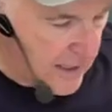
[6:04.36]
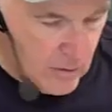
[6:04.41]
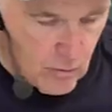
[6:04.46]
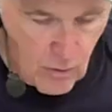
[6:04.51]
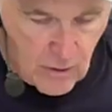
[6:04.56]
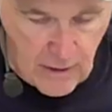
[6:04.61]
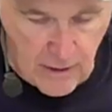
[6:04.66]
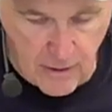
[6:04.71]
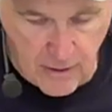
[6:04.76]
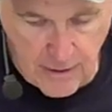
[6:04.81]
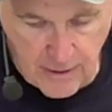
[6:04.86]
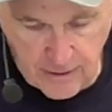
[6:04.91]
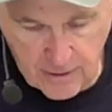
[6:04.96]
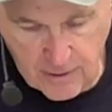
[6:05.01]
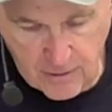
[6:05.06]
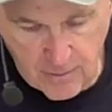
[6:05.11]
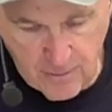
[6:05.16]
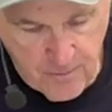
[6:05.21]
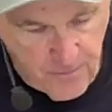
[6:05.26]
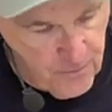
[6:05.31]
wire
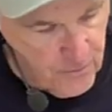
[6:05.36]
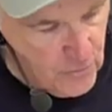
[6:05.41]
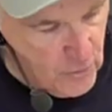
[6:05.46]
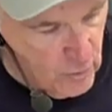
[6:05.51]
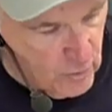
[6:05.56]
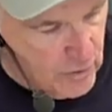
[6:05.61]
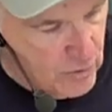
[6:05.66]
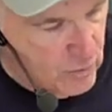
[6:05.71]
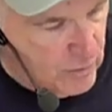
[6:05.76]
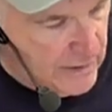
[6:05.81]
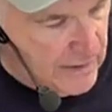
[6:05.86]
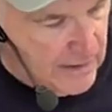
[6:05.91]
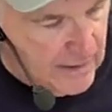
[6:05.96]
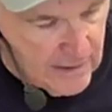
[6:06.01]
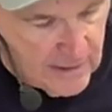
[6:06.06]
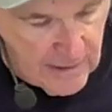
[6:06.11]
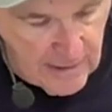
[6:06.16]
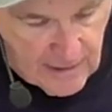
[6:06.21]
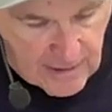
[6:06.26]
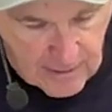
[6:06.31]
here, which we need to